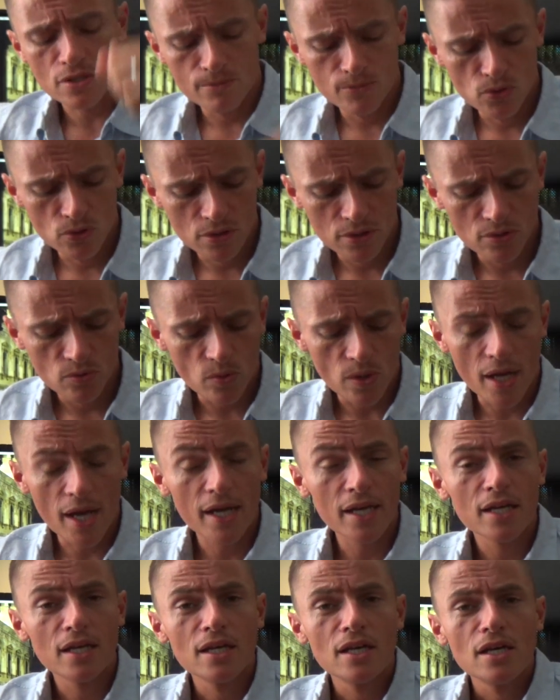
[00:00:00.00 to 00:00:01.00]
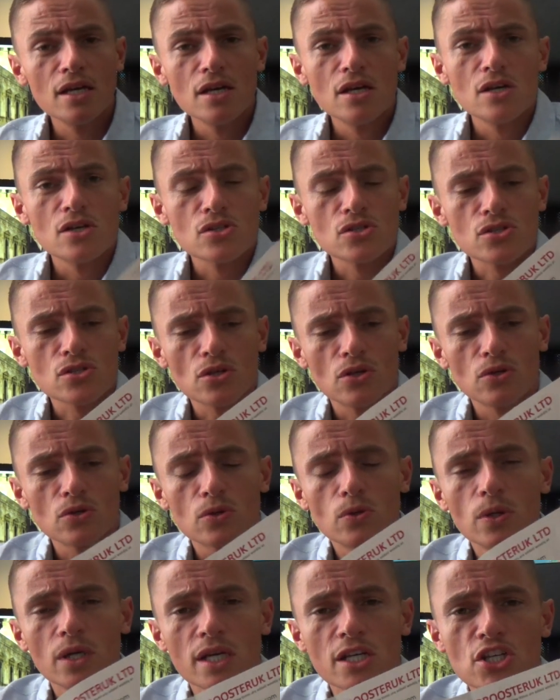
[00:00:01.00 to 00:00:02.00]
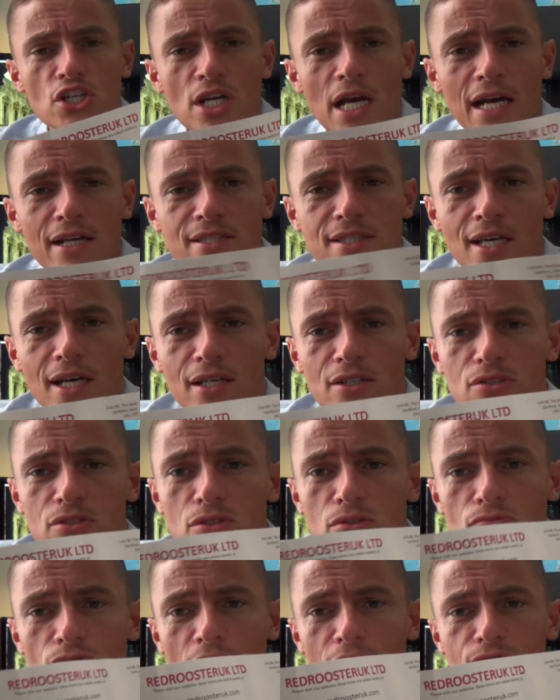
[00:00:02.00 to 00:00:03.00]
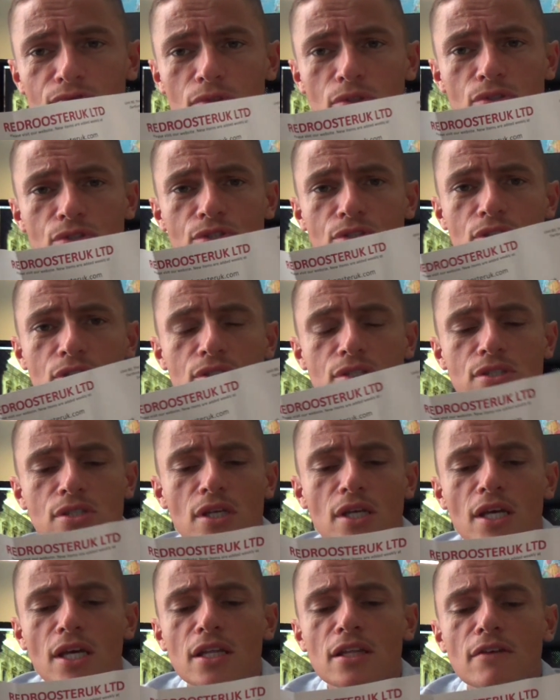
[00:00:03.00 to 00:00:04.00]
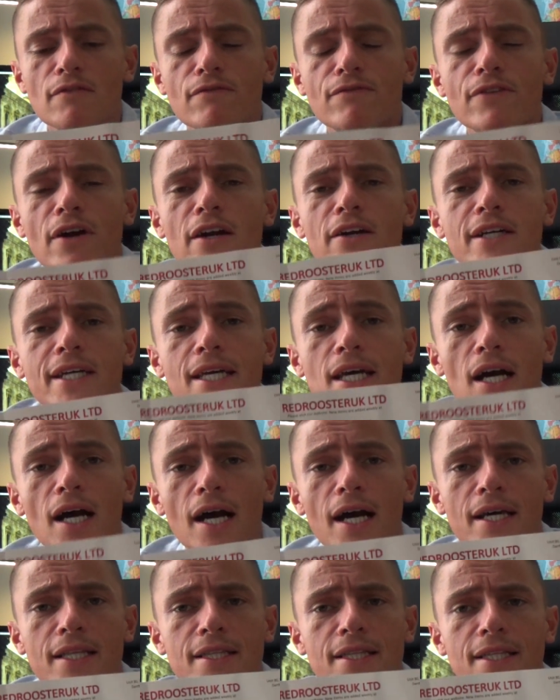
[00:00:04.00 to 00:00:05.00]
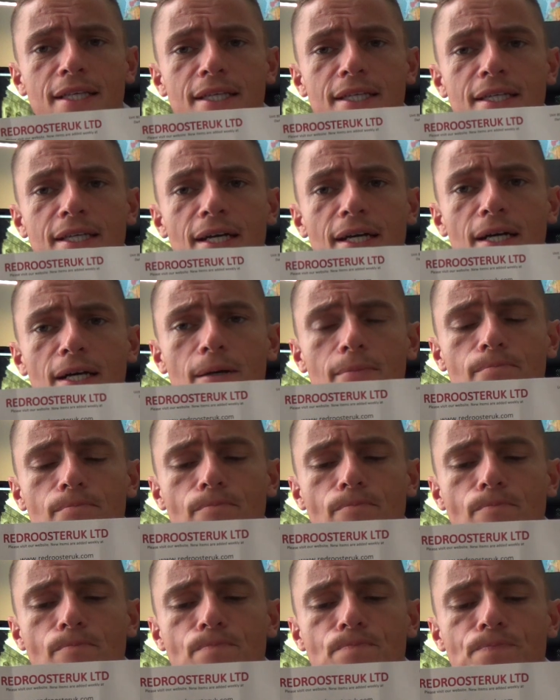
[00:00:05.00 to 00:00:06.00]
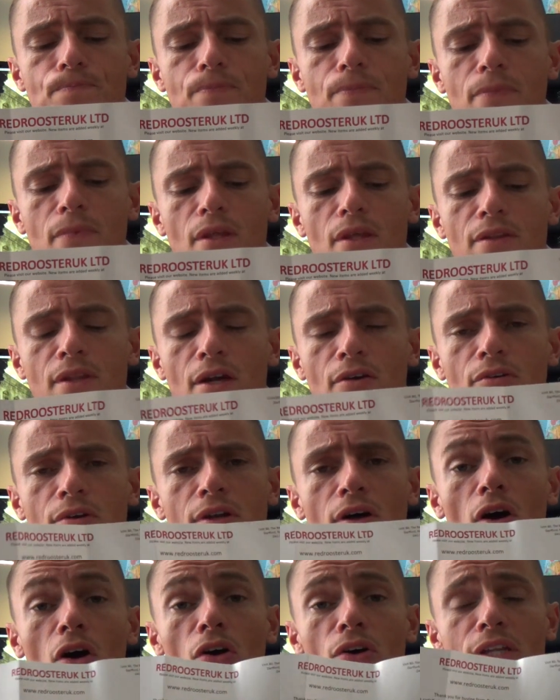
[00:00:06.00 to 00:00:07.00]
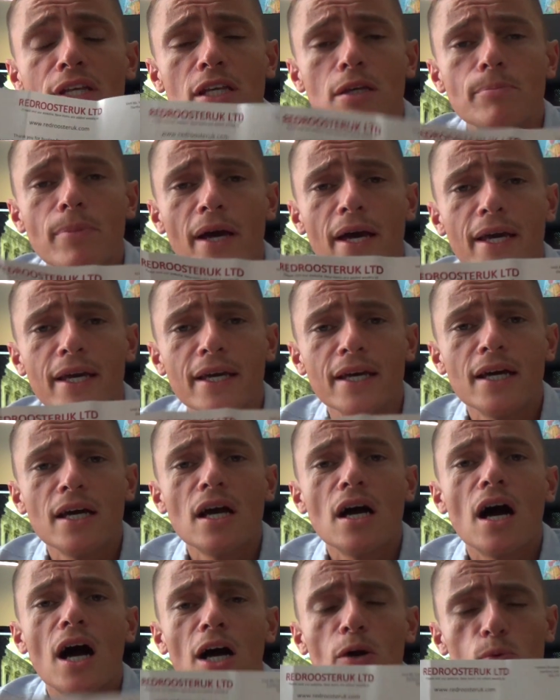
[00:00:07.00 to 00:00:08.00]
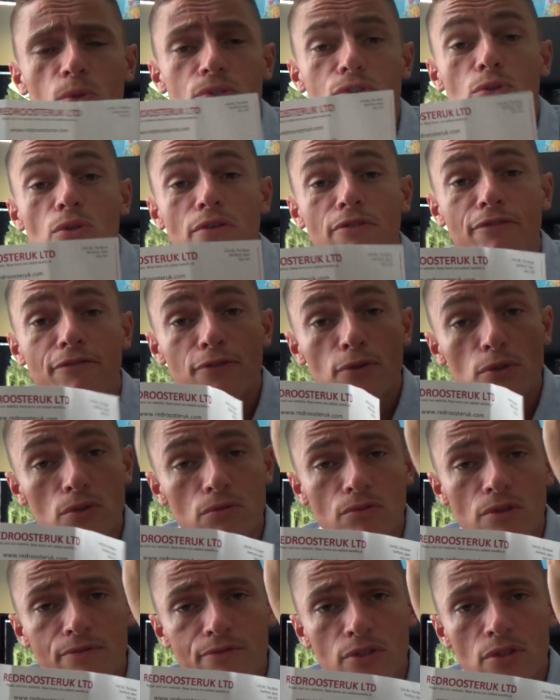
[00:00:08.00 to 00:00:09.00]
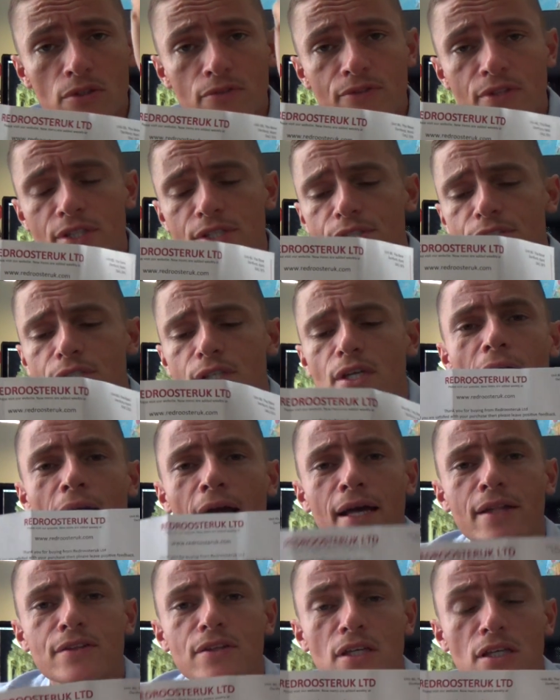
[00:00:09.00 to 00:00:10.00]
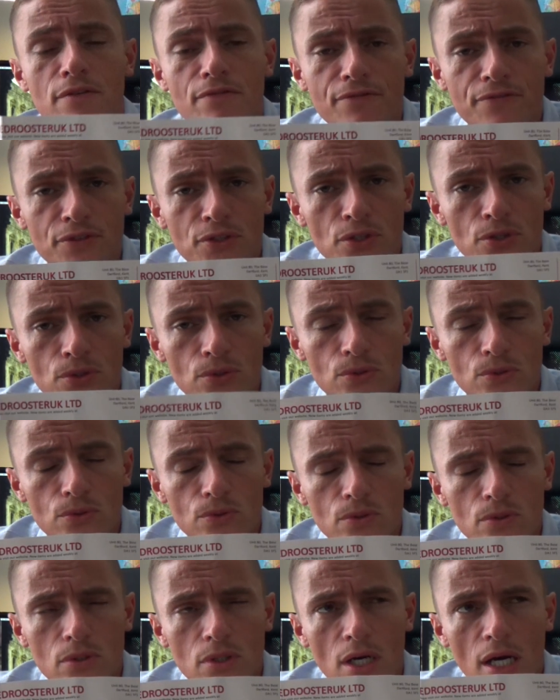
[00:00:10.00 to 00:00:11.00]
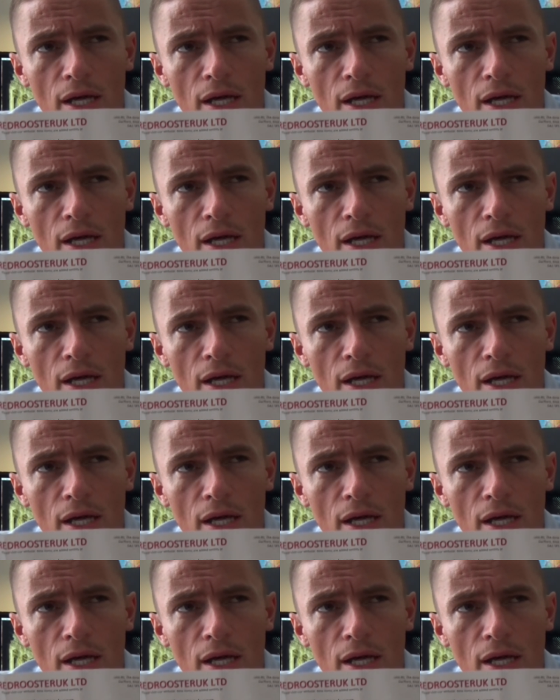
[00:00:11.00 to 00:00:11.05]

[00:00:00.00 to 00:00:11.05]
some more on the way. So quick shout out to Red Roosters. They're very kindly, they're on eBay. I will do a full review of this. And if you